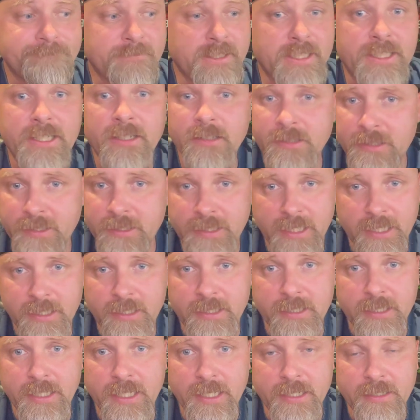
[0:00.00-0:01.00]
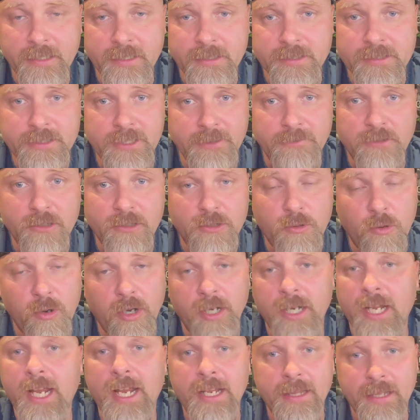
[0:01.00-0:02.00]
guilty in a civil
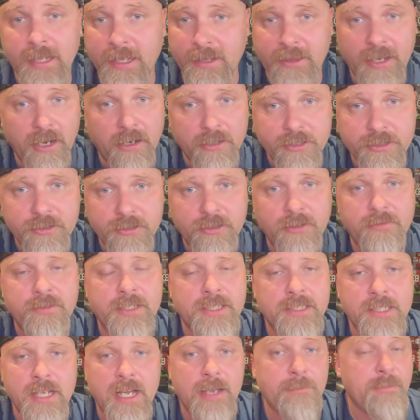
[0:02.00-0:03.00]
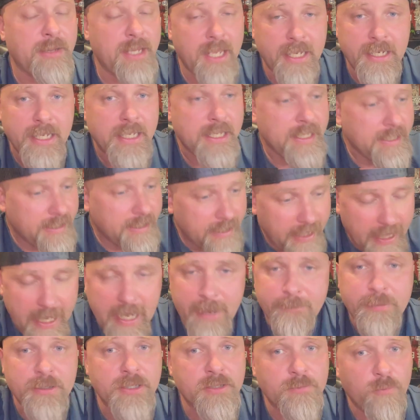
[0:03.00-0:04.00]
court and they are serving time. That
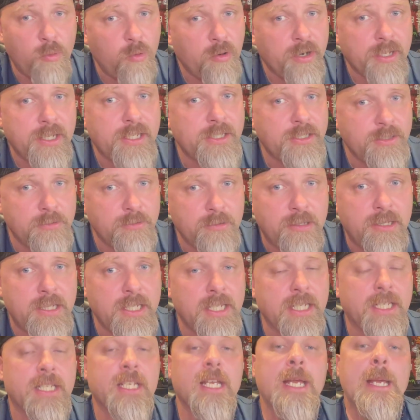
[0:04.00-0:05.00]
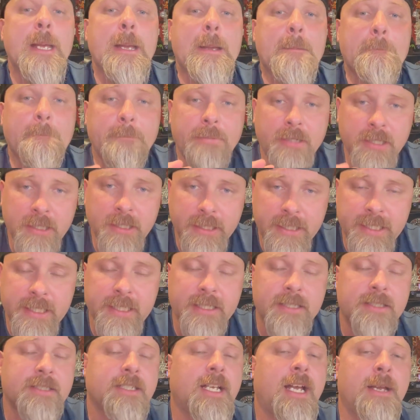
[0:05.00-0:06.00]
happens more than you think.
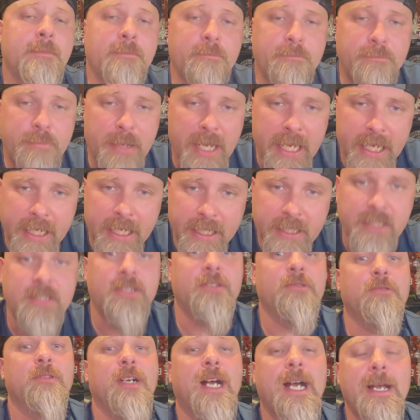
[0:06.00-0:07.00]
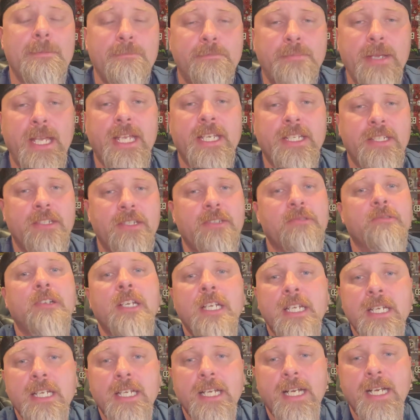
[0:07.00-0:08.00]
Please, I beg you,
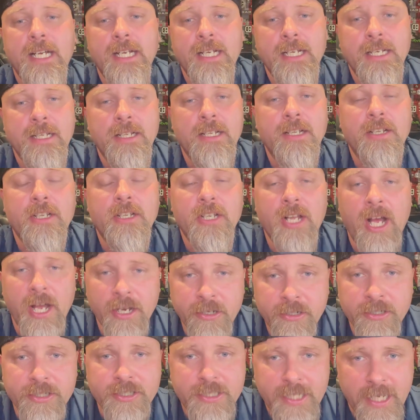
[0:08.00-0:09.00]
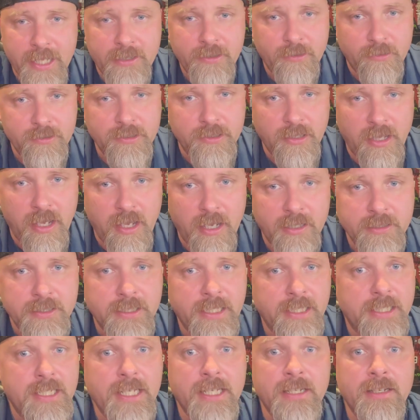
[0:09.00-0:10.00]
understand those laws.
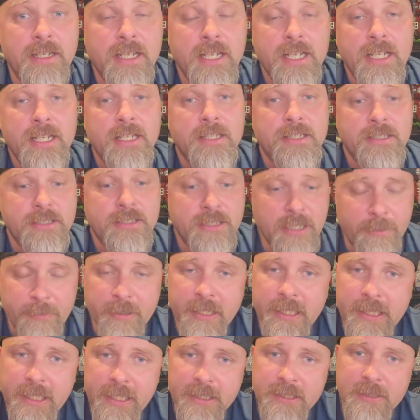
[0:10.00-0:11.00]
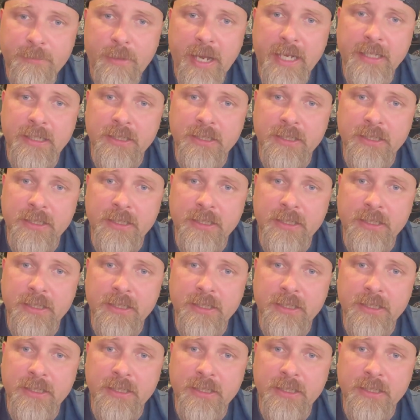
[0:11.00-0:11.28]
Again, some of the things that might